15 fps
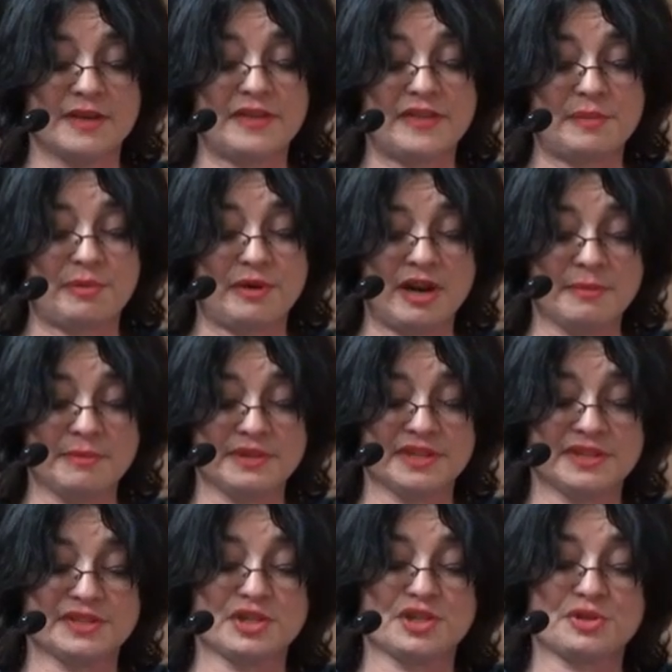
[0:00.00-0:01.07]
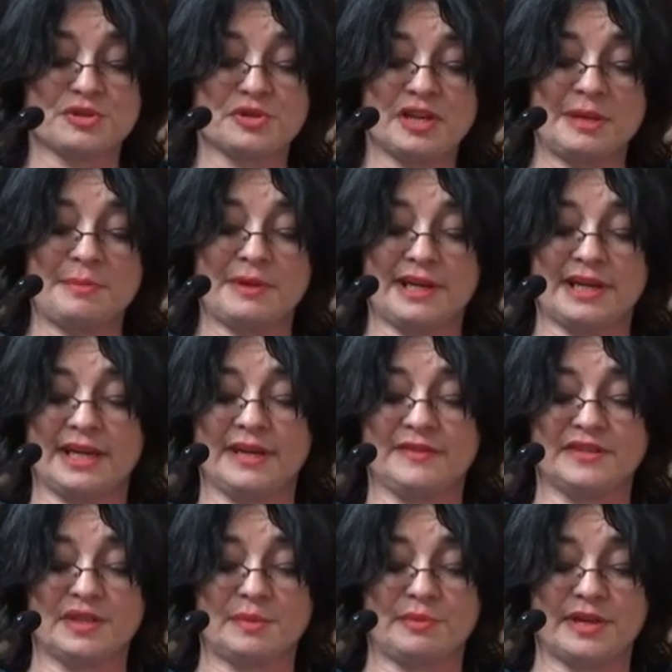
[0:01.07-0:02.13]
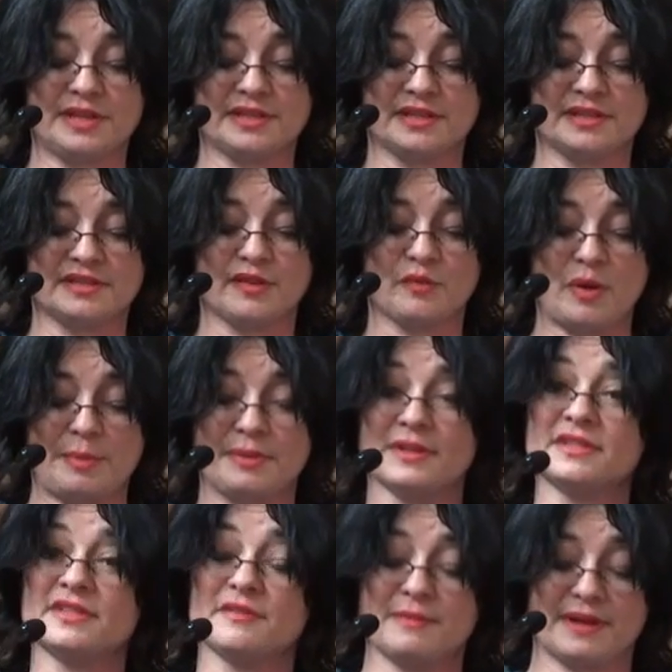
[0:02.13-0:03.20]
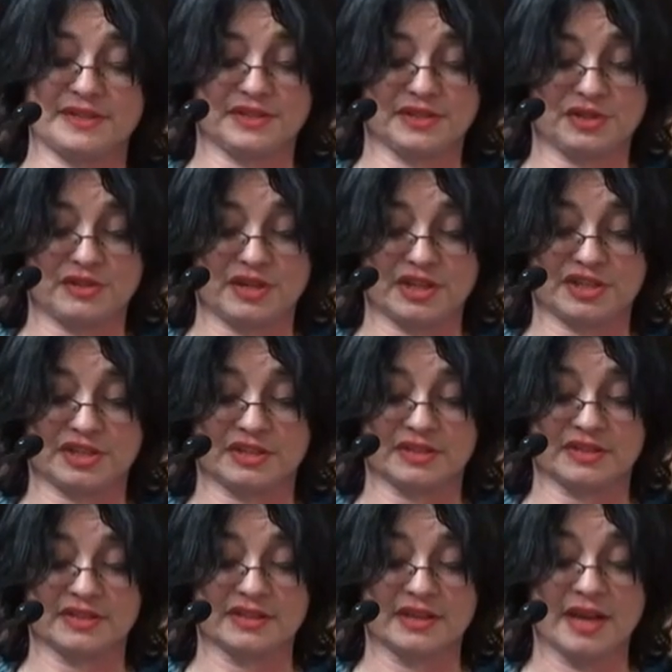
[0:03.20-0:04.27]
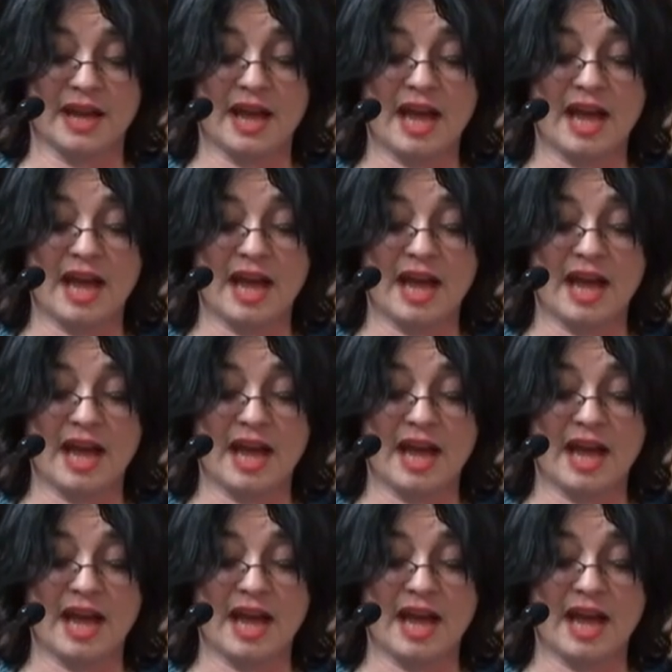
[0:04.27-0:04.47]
that the Prime Minister truly believed in the presence of weapons of mass destruction